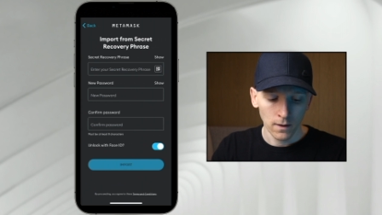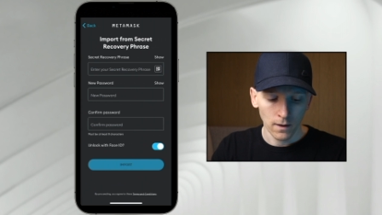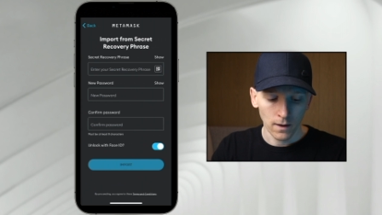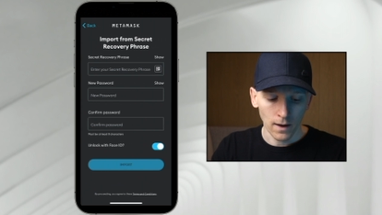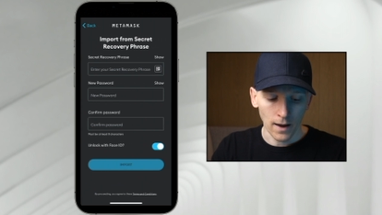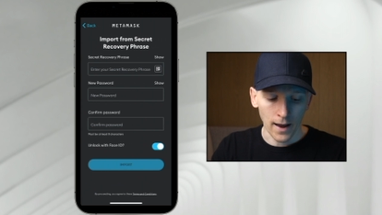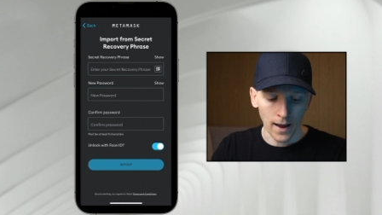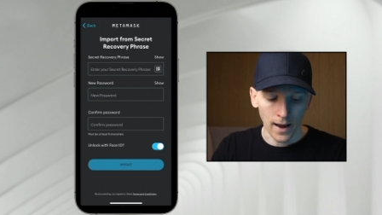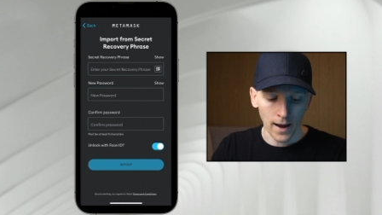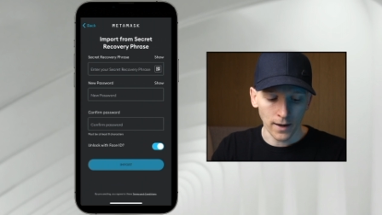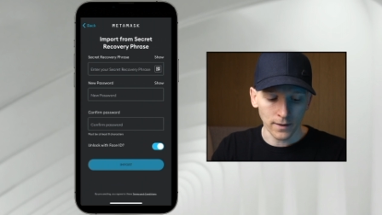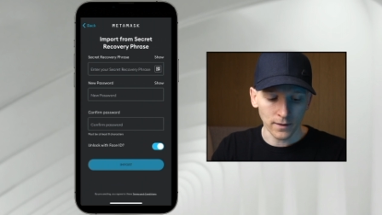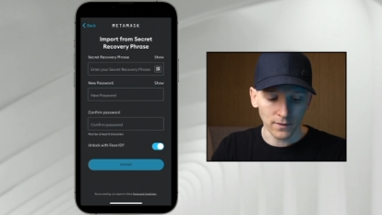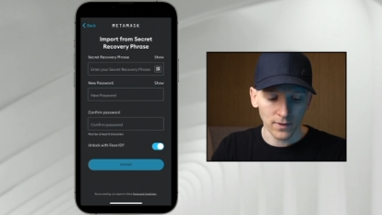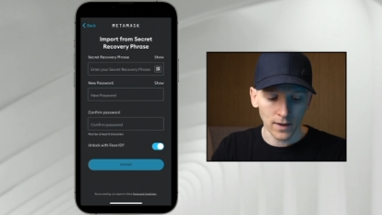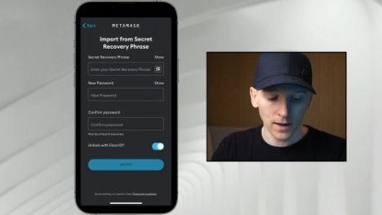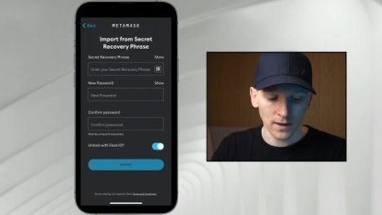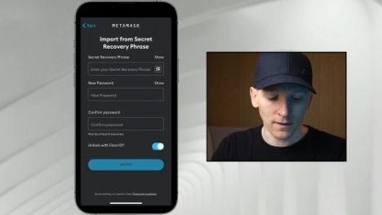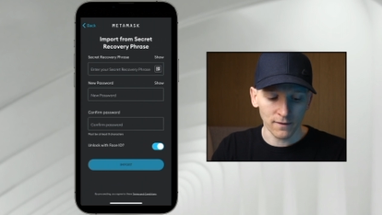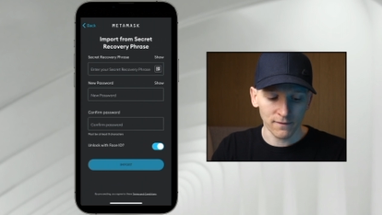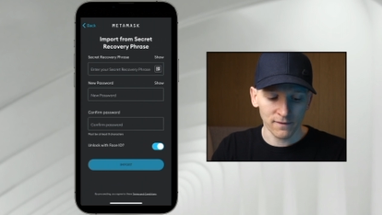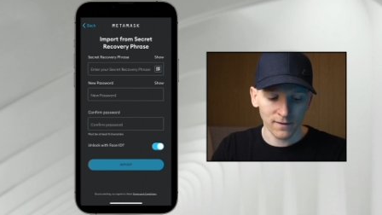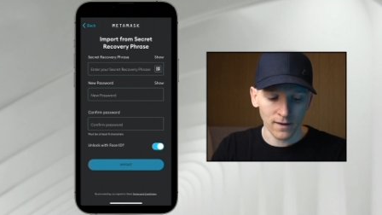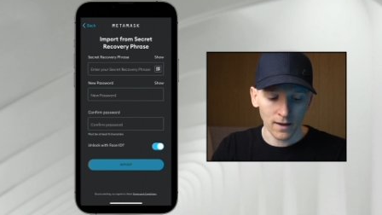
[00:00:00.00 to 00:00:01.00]
And then
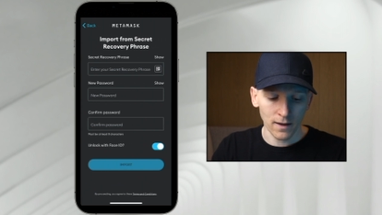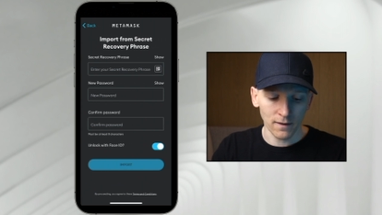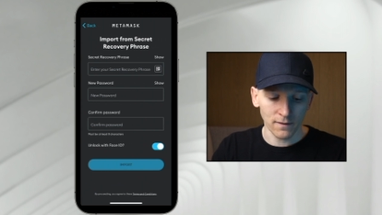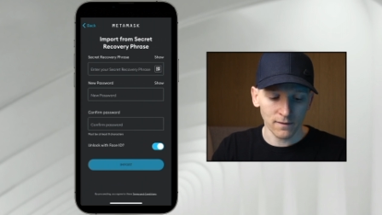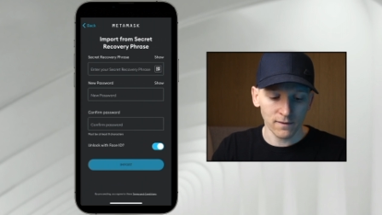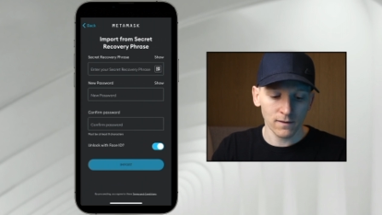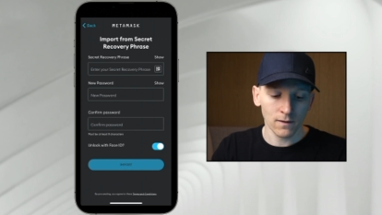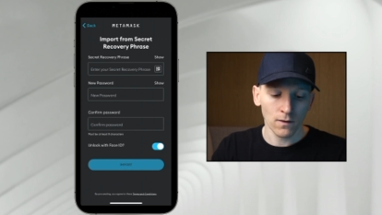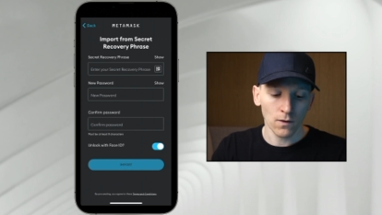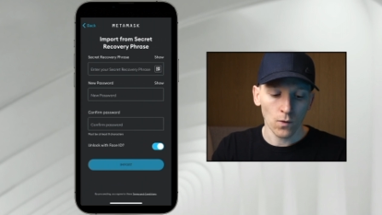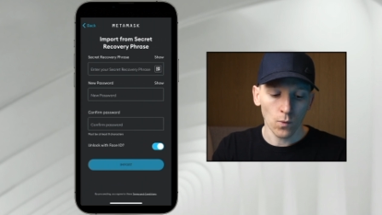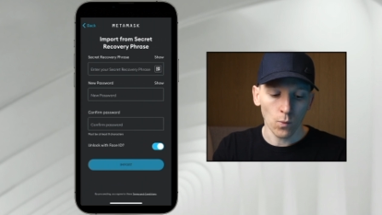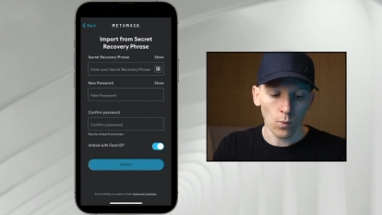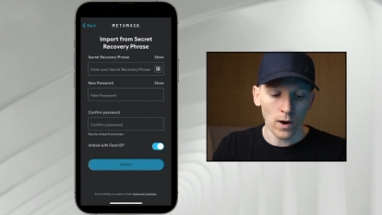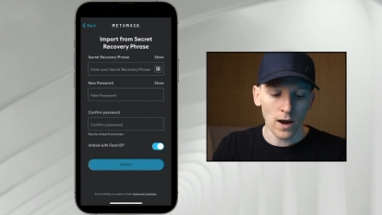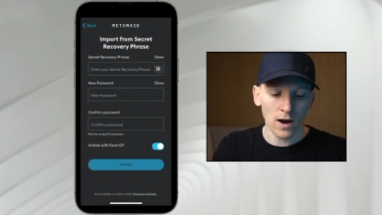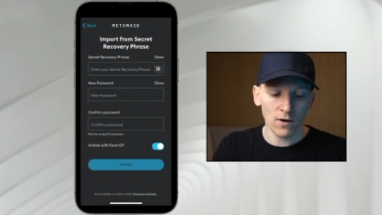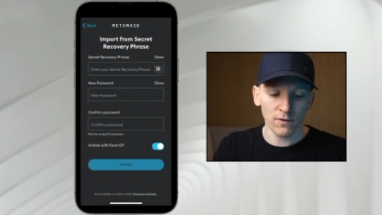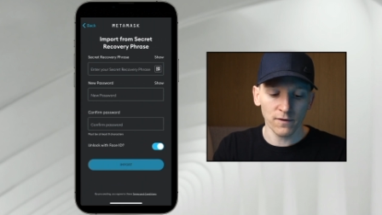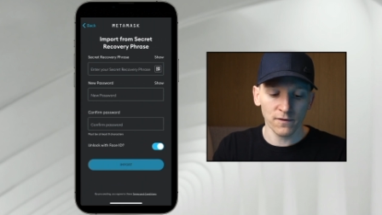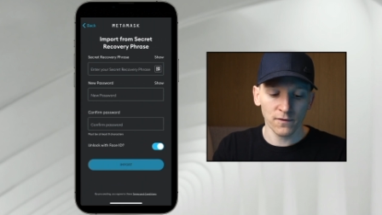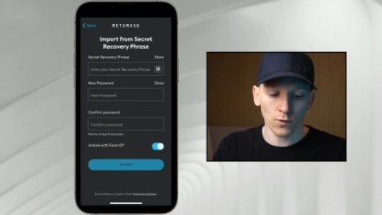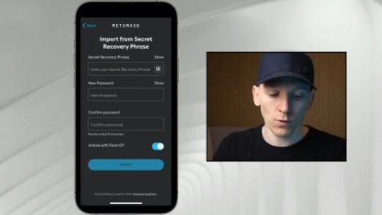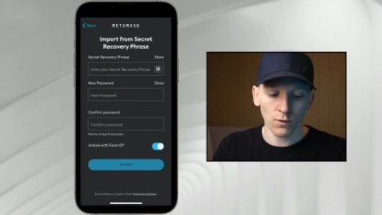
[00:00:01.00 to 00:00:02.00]
it says,
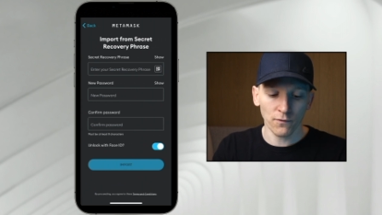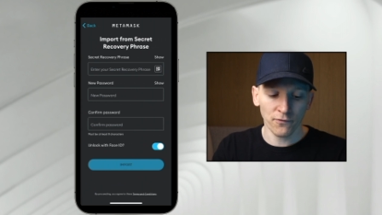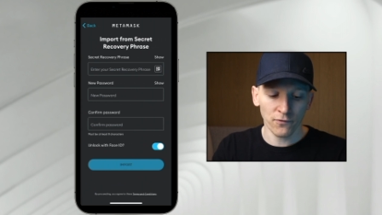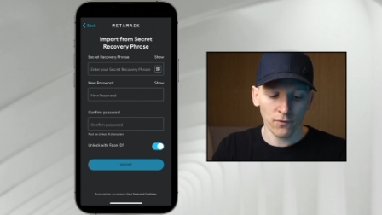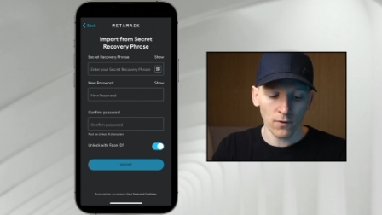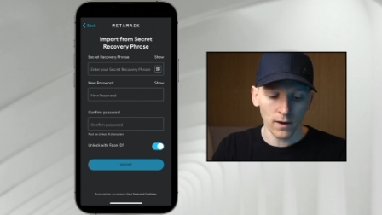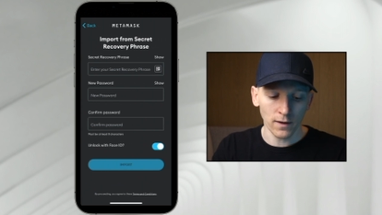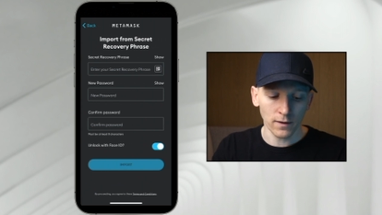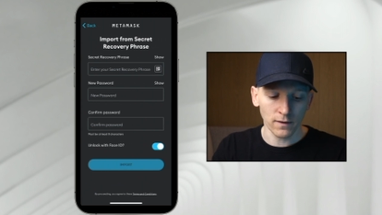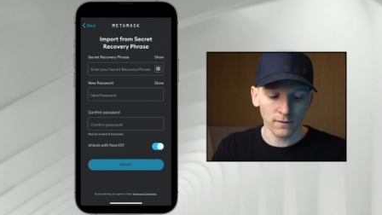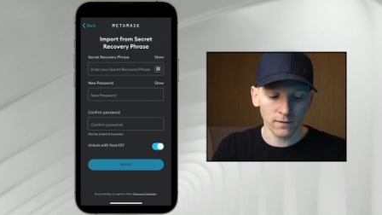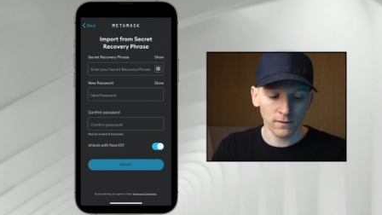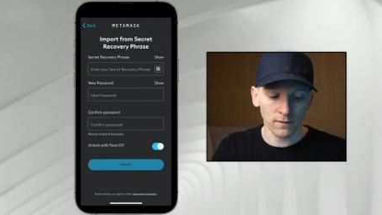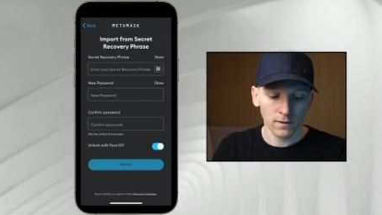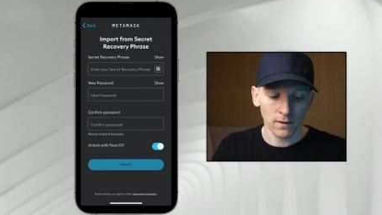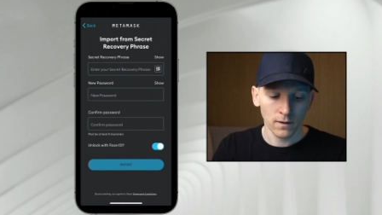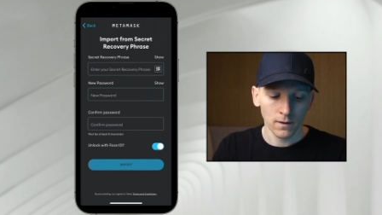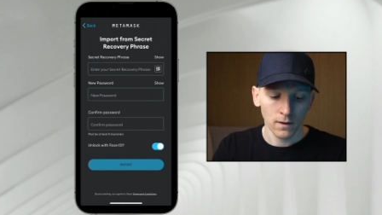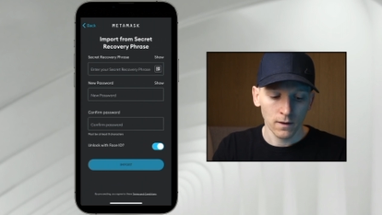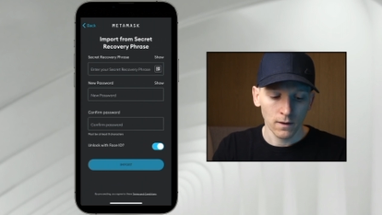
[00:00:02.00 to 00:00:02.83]
where is your phrase?